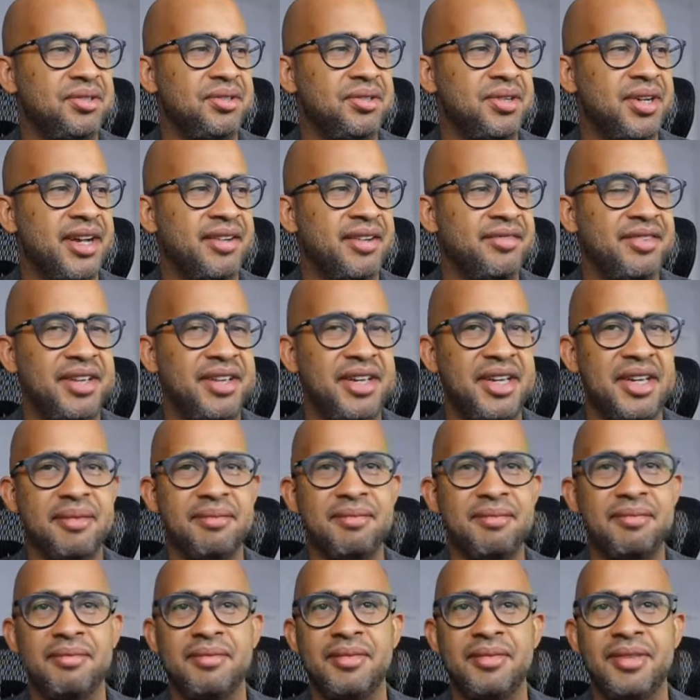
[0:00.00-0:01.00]
have
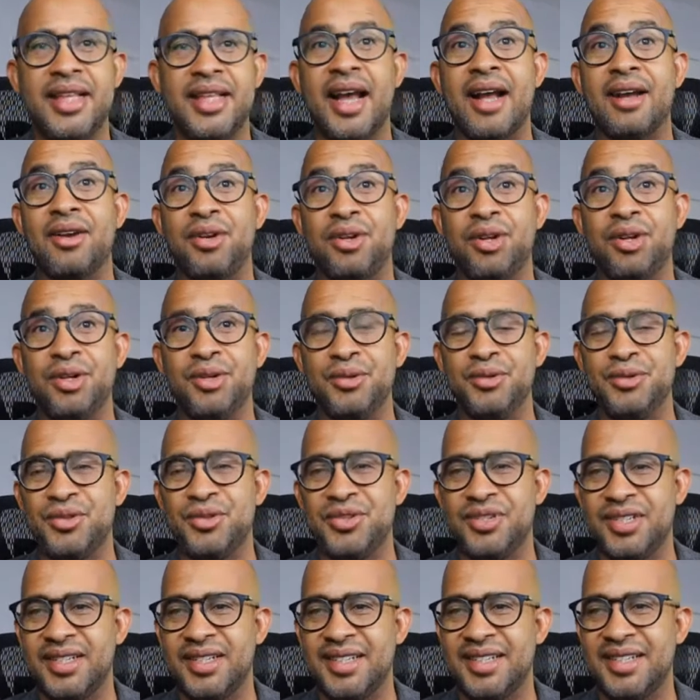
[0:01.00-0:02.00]
him that
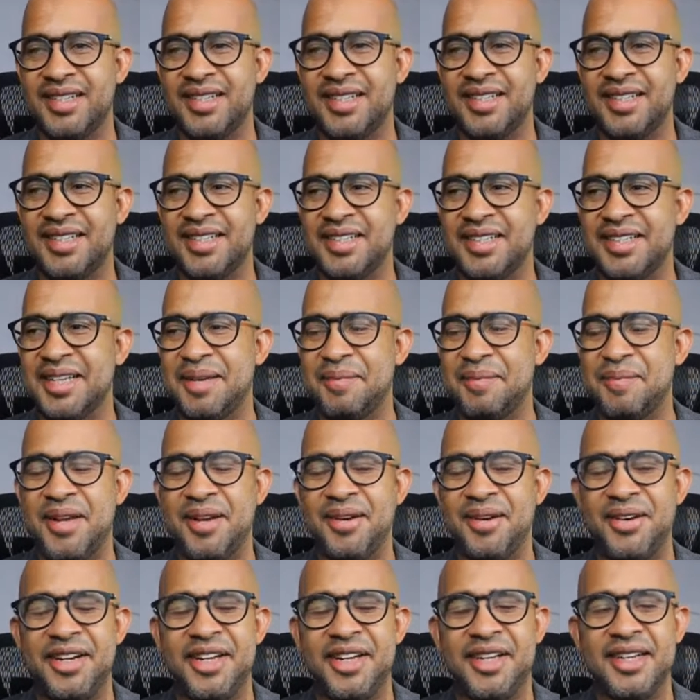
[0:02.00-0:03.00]
close in the same
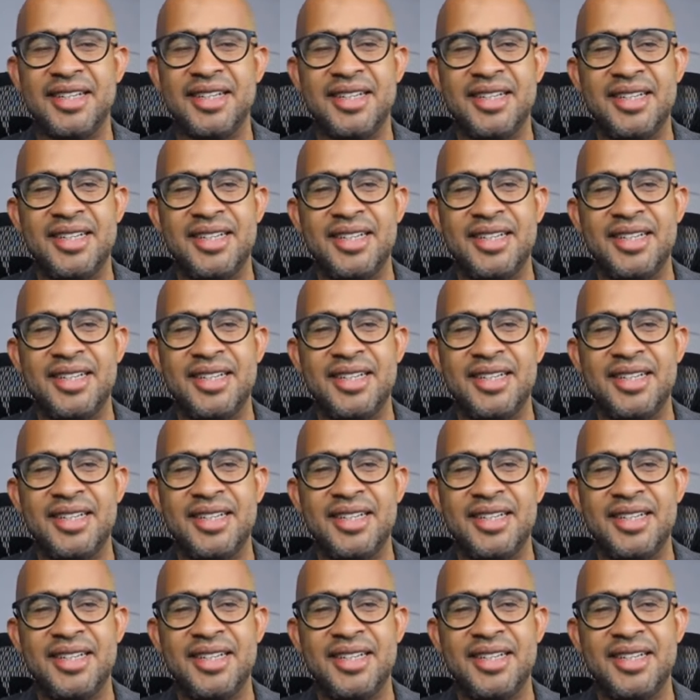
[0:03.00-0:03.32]
area.